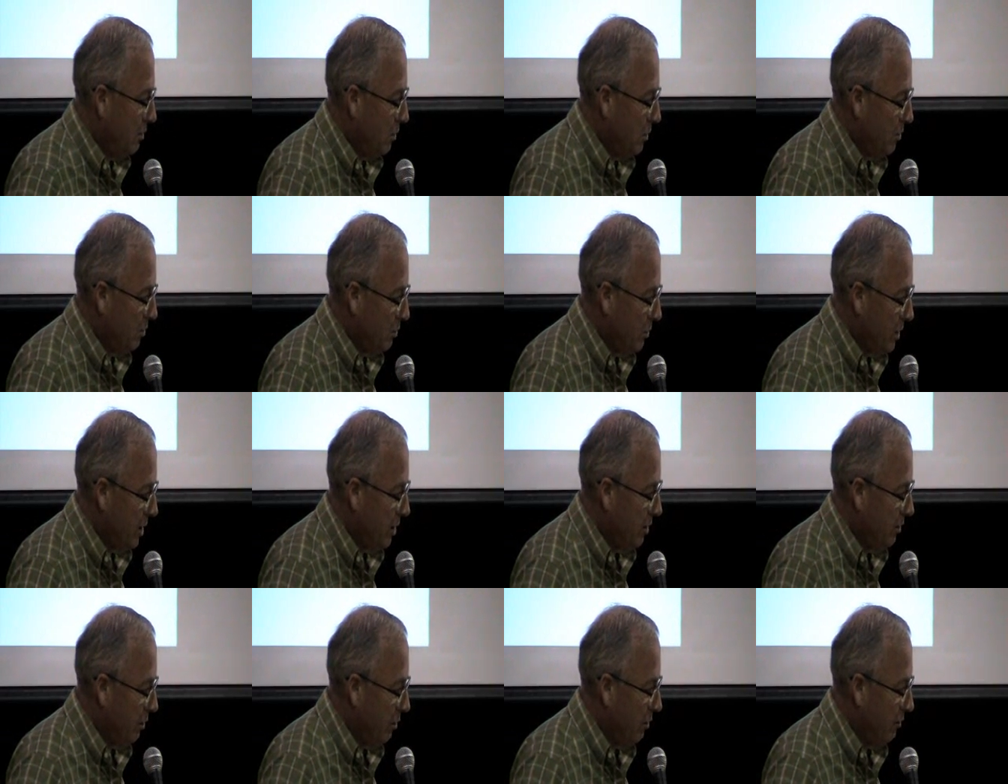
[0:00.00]
I
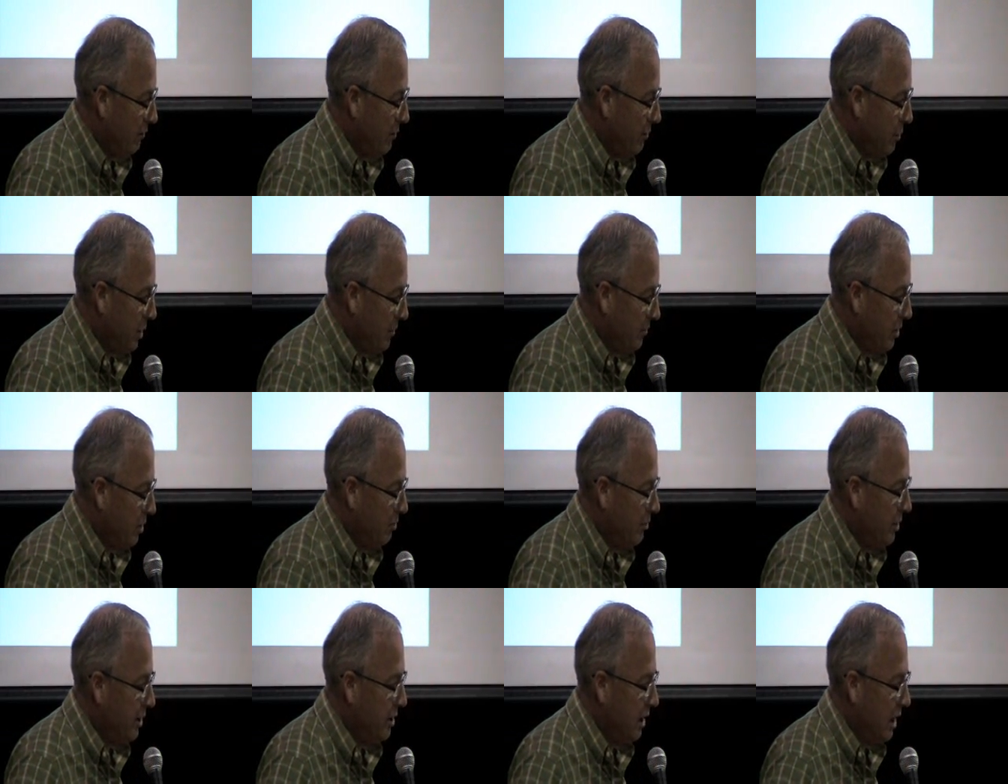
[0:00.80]
won't read all of it,
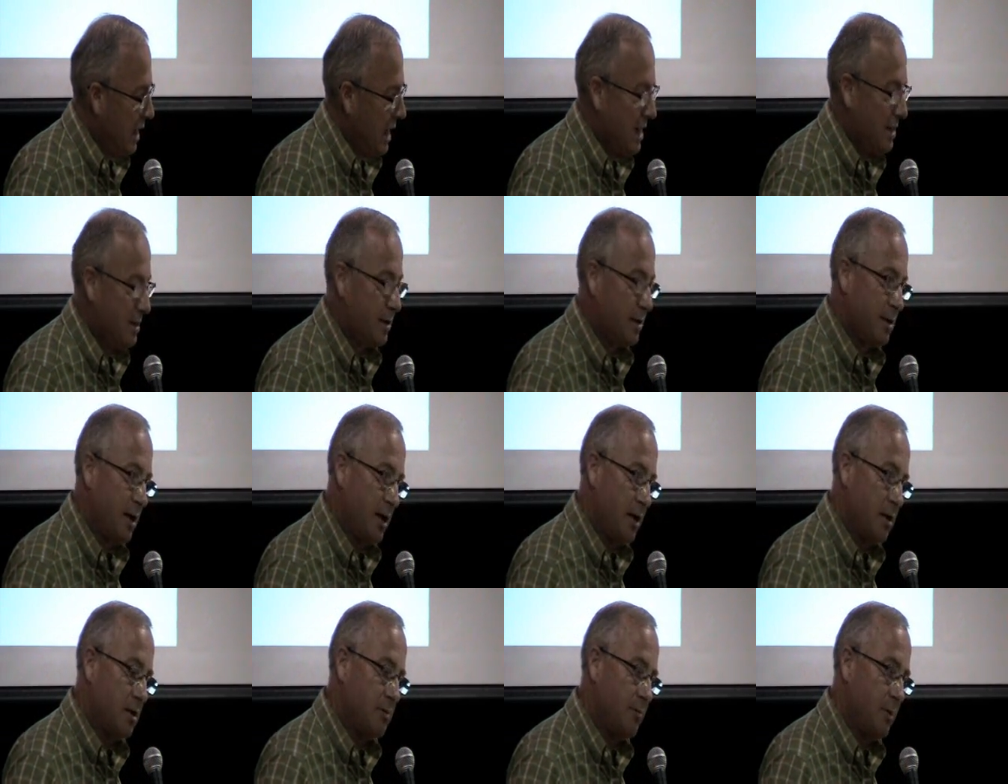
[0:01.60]
but I'm going to read the
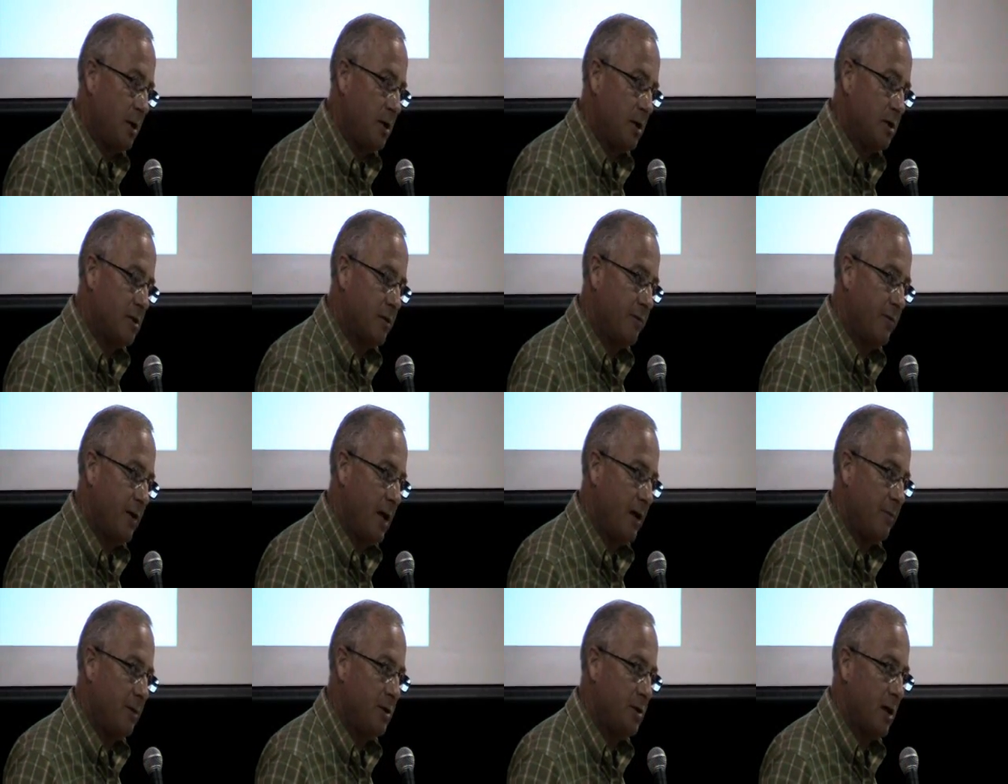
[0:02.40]
last sentence
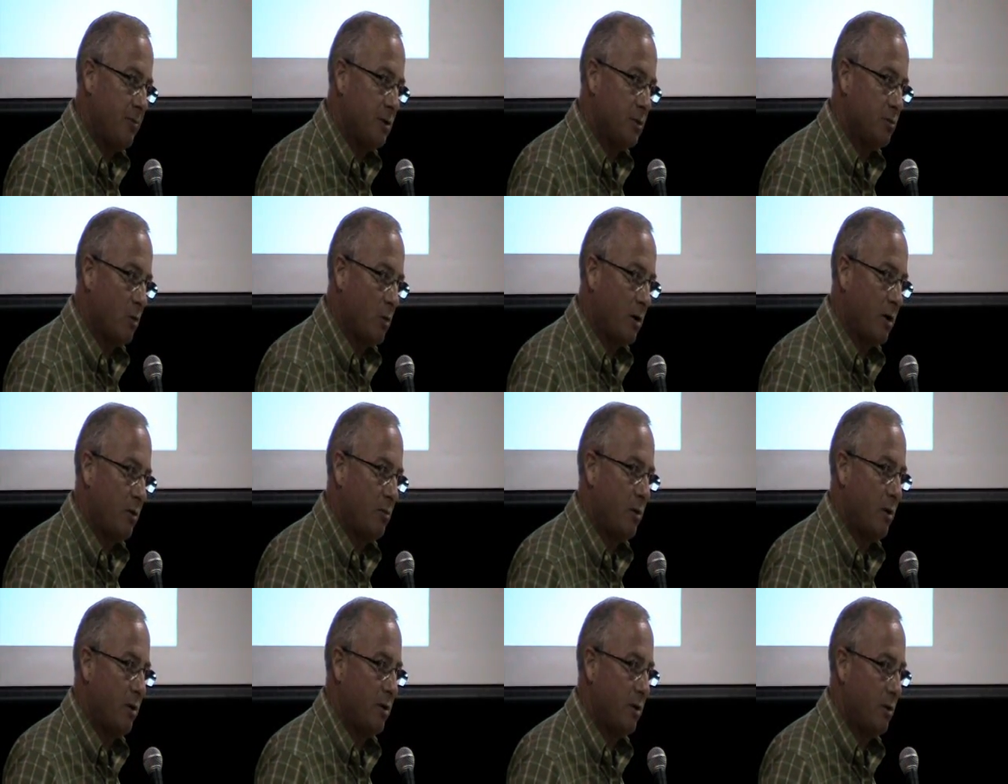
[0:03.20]
because the families I was
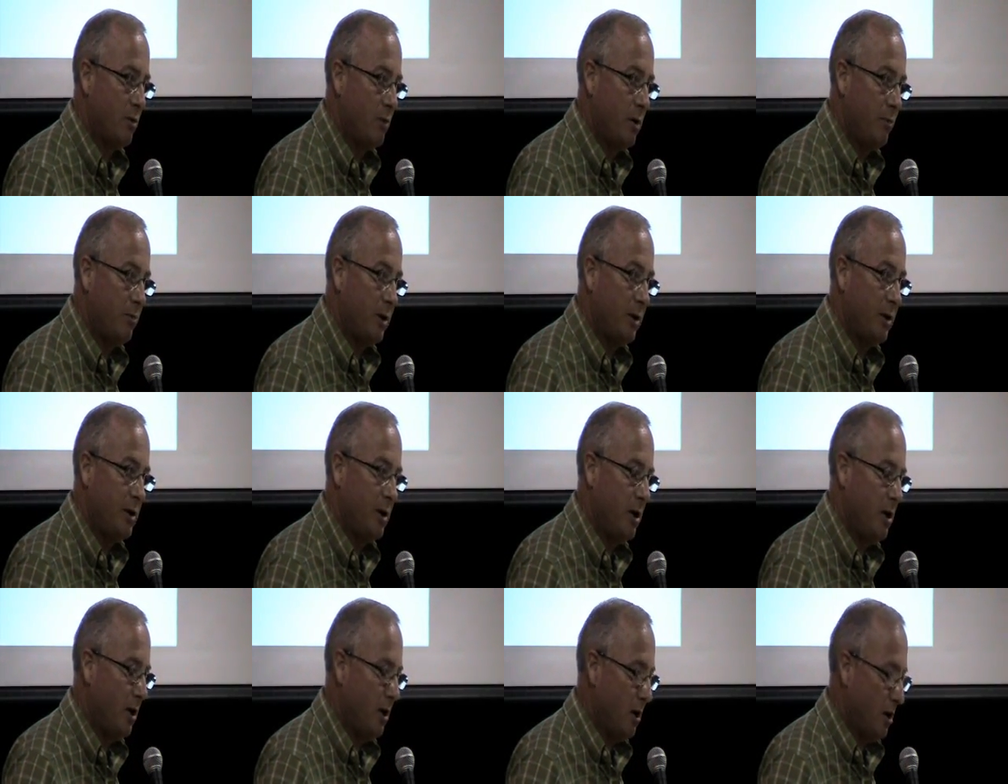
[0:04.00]
working with in the
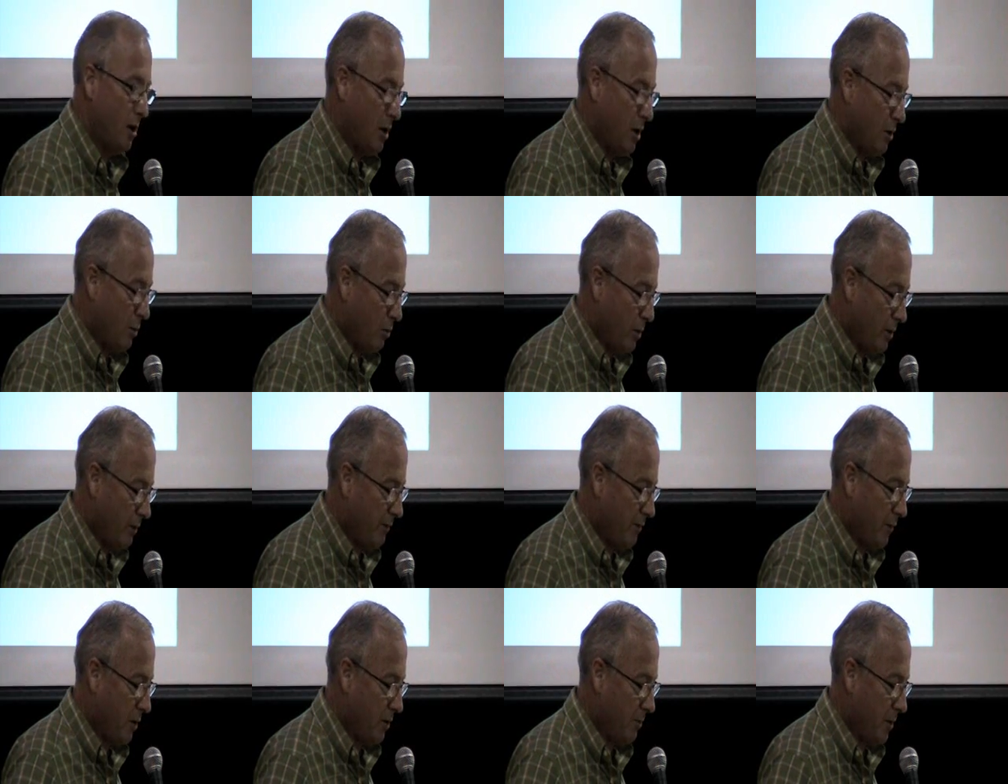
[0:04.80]
Ripley
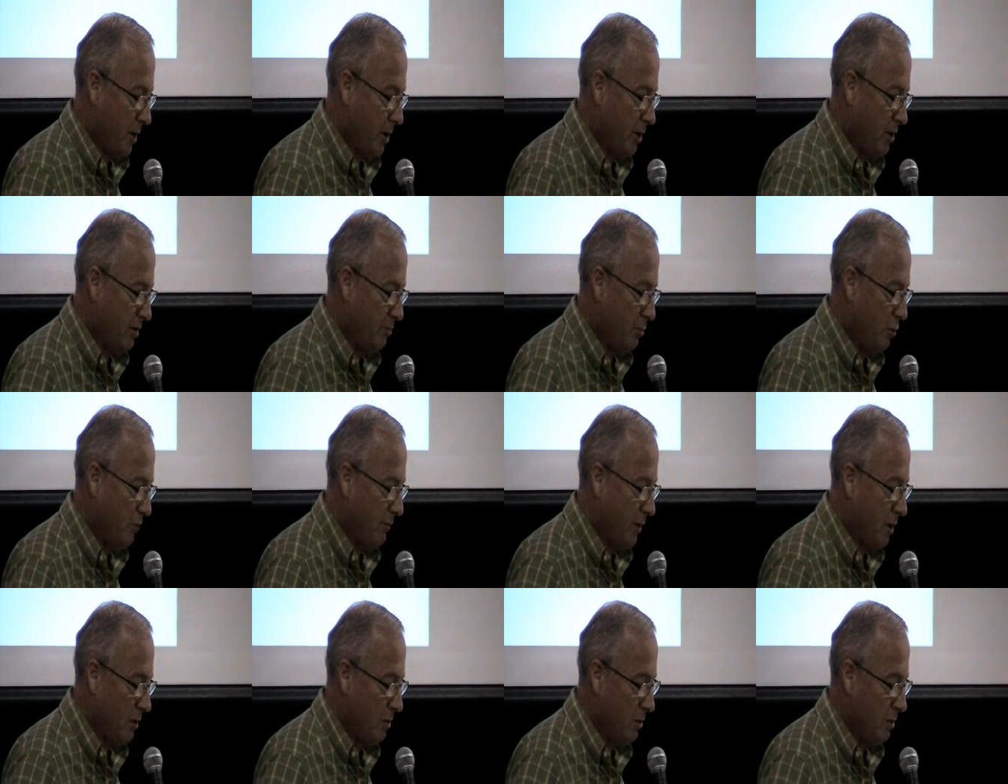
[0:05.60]
Wind Farm that had
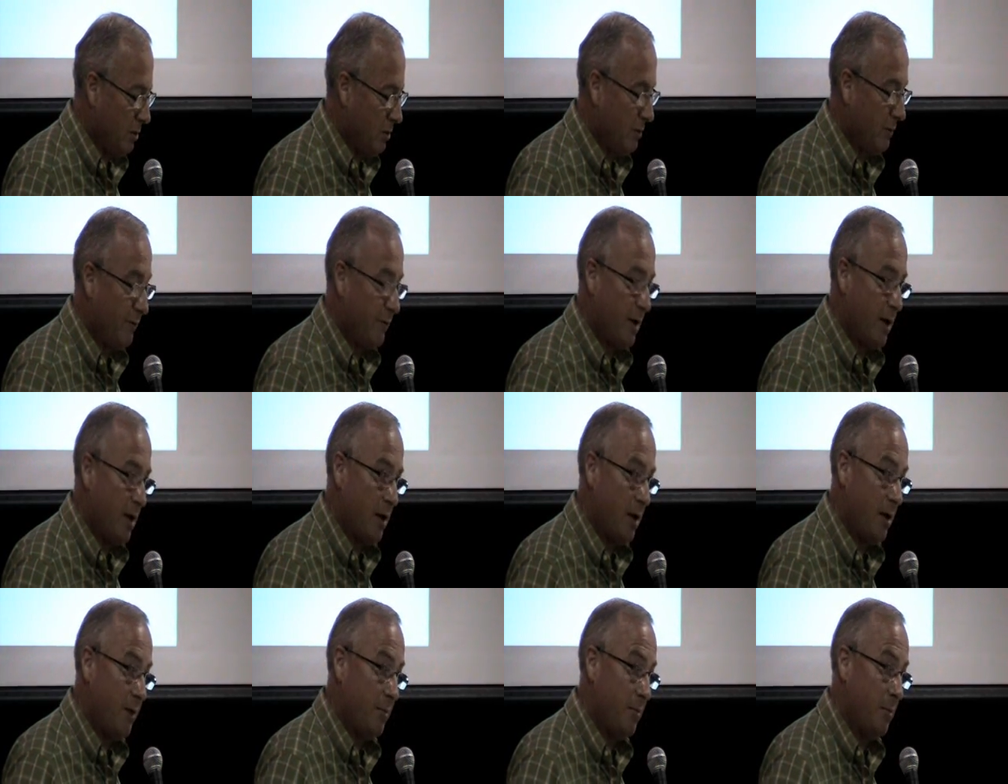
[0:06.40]
to move out,
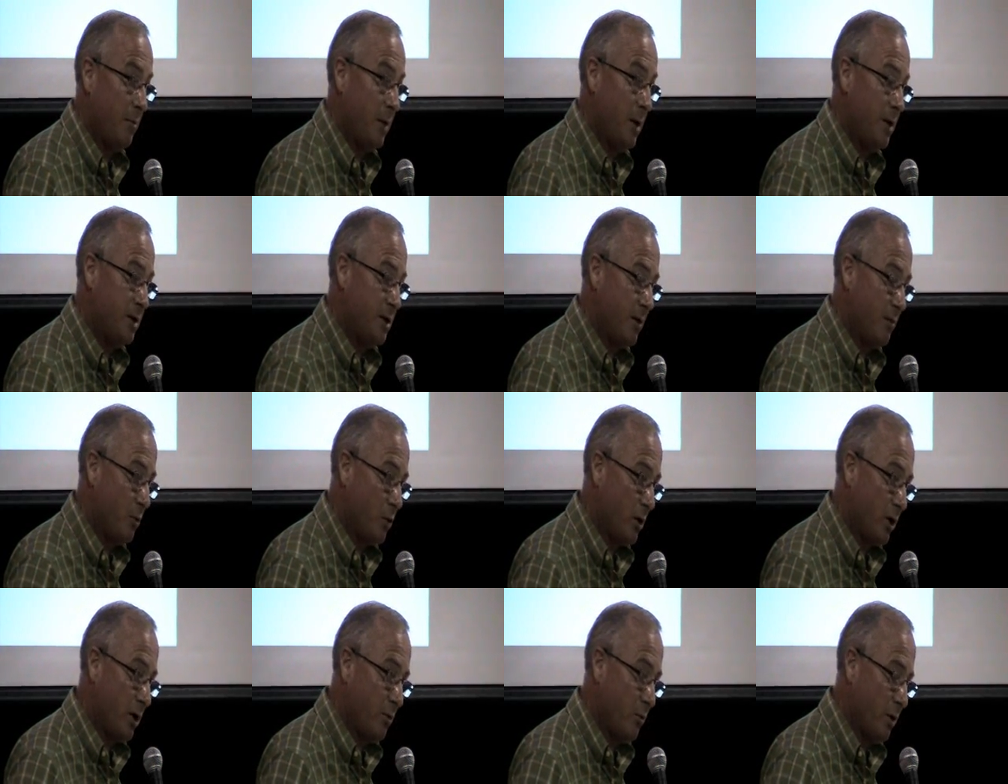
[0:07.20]

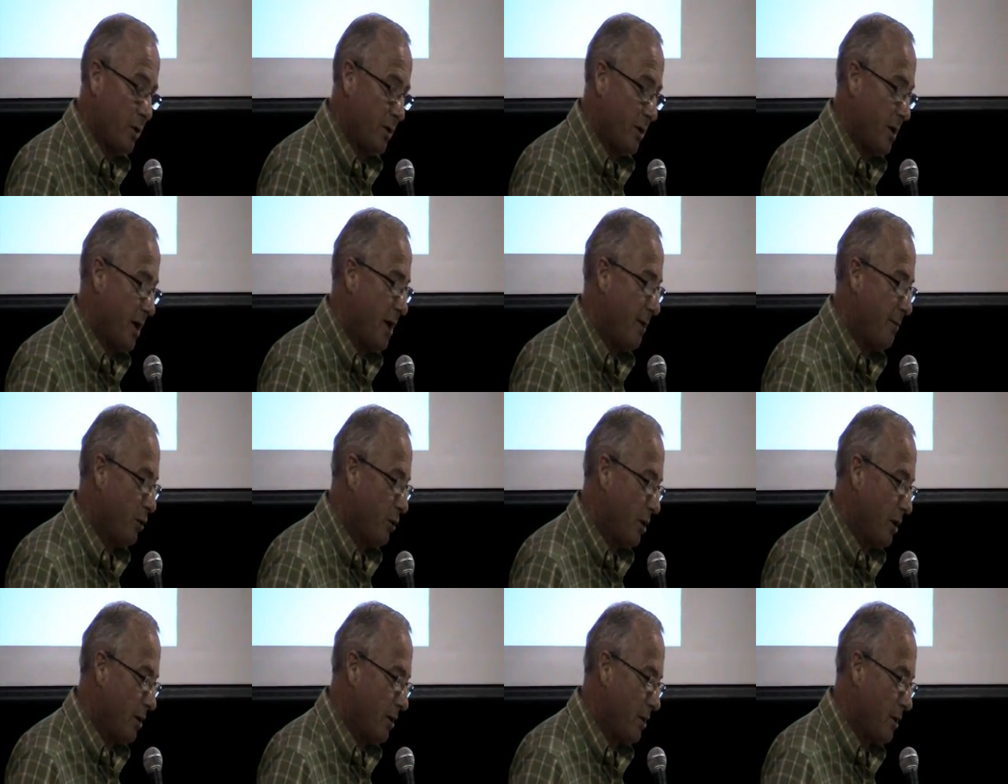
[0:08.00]
families I'm working with at
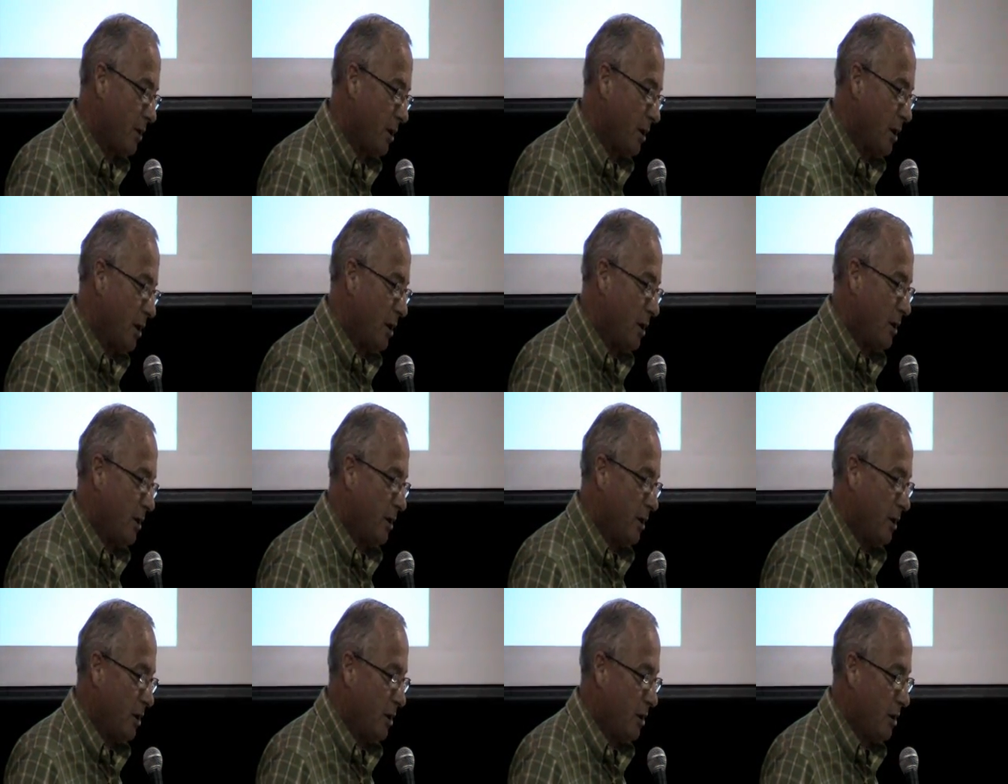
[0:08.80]
Amarath
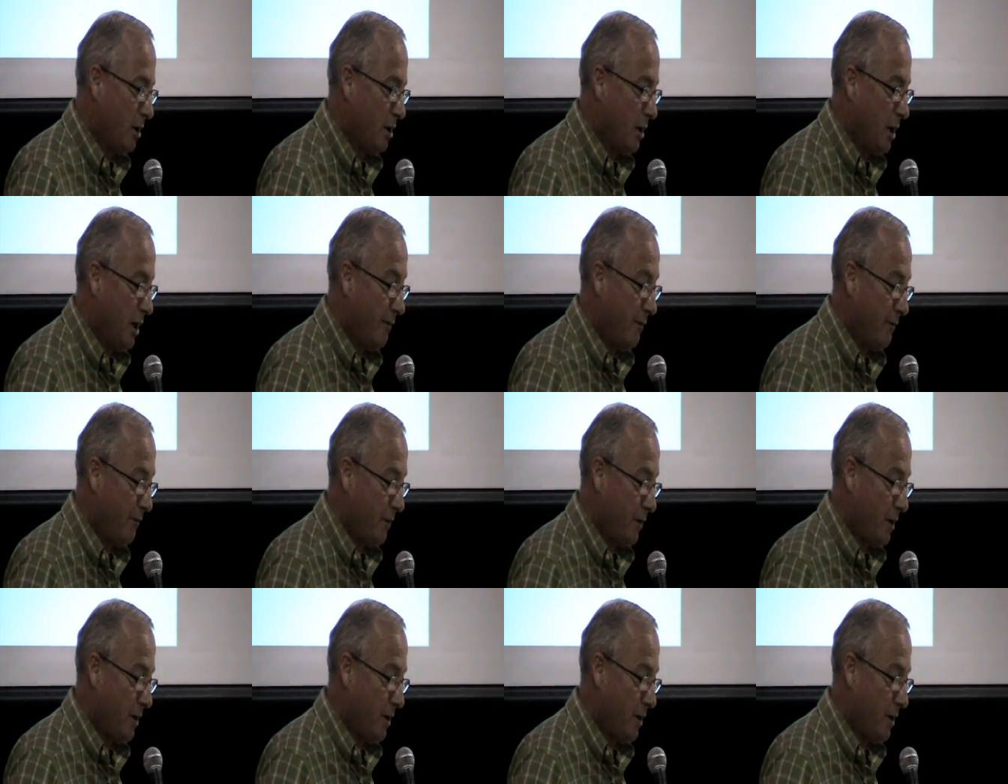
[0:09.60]
that are,